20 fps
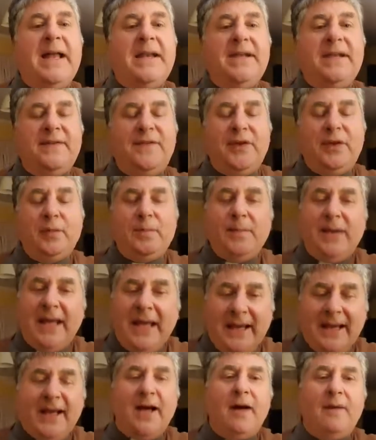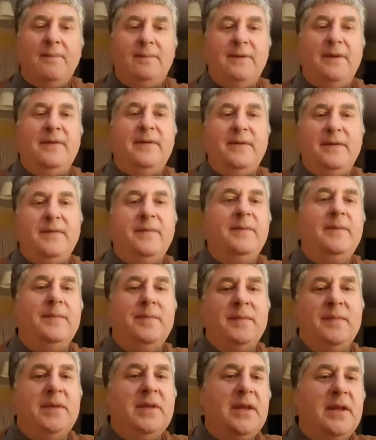And if you pick up
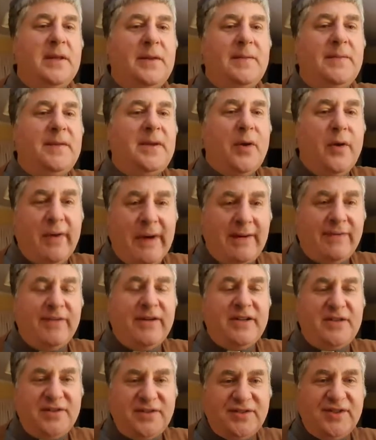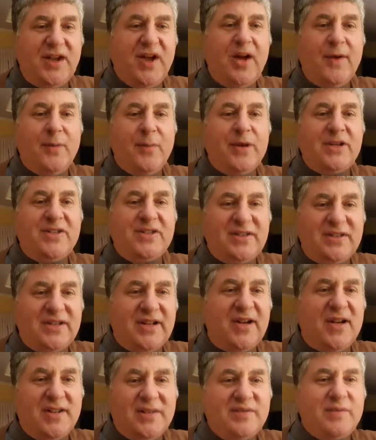your average psalm, which
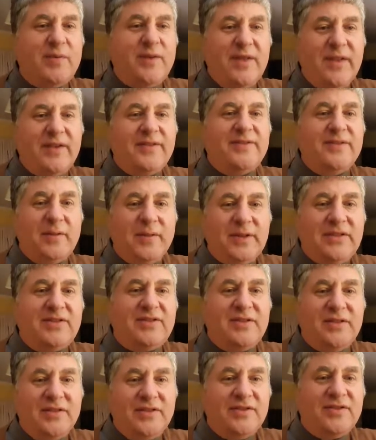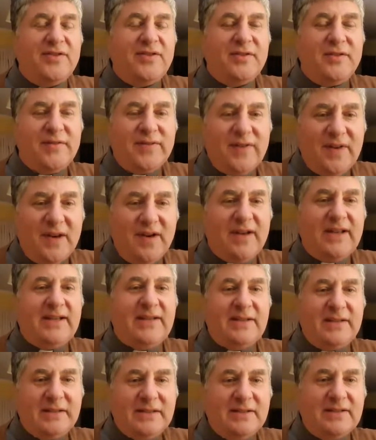starts with those questions, you'll
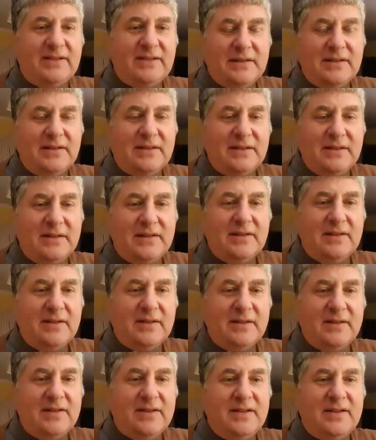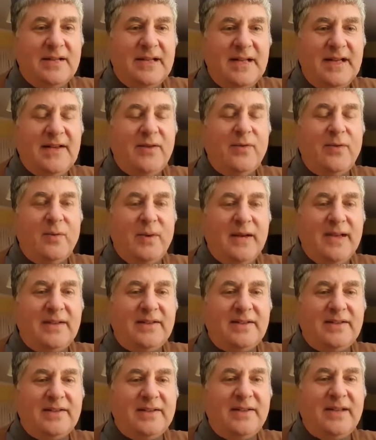find Nearly
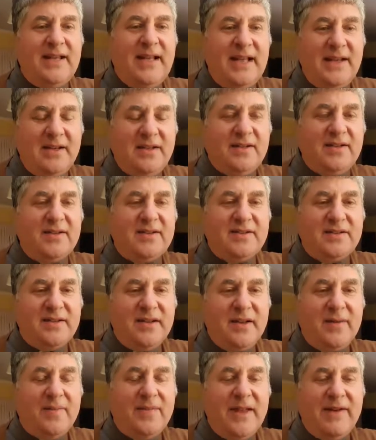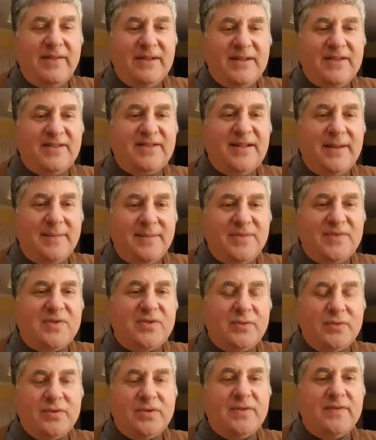always, at the end of the psalm, there is
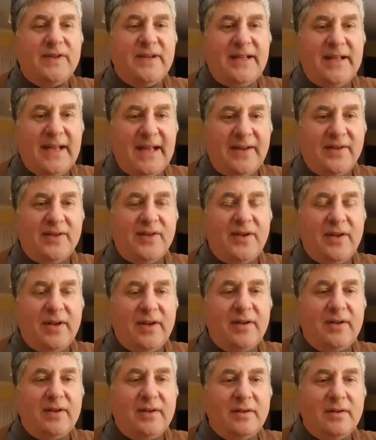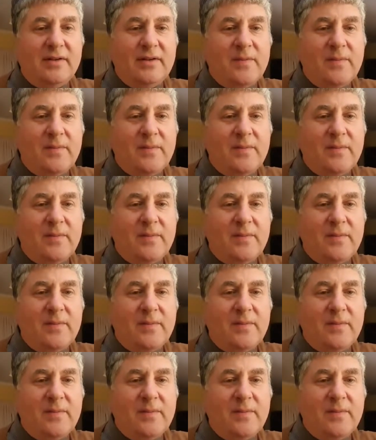some sort of encounter.